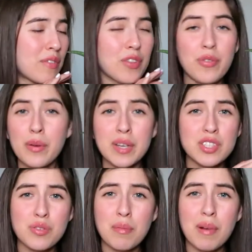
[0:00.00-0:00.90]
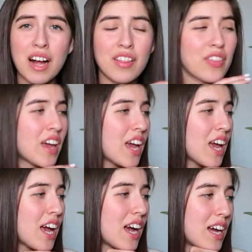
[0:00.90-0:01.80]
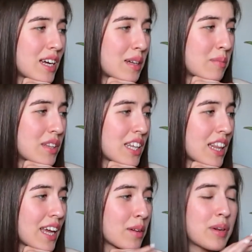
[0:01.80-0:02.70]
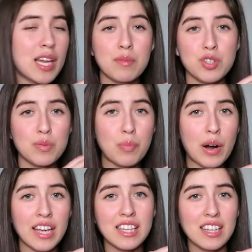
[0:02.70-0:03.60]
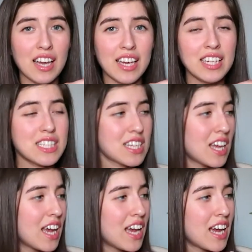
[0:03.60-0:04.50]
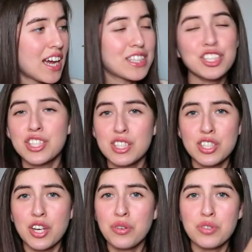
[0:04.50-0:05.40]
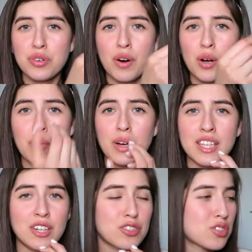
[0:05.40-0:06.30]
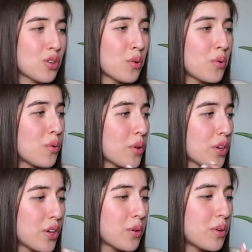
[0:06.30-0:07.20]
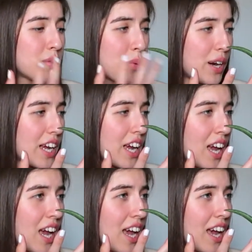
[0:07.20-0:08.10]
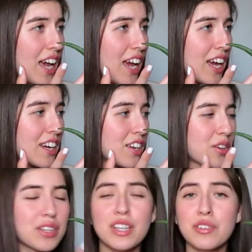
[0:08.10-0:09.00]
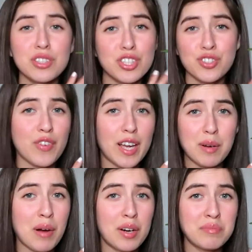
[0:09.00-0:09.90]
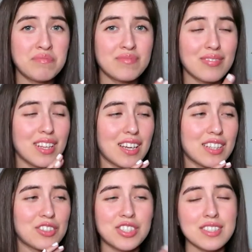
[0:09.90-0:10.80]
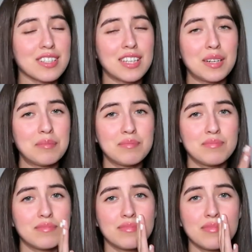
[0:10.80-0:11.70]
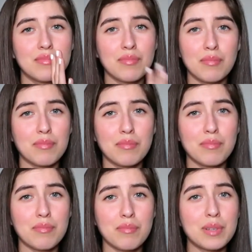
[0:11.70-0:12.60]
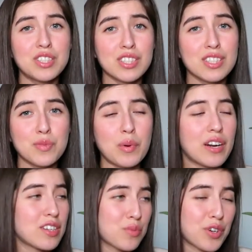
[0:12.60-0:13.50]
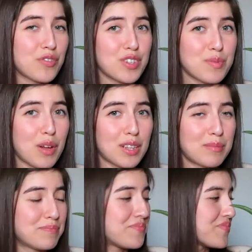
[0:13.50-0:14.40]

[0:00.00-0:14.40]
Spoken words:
every 3 weeks to a month. They like medium to bright light, and they just continue to grow, and they're so cute and pretty, and you can literally just forget about them and they're just gonna be just as pretty as when you first bought them.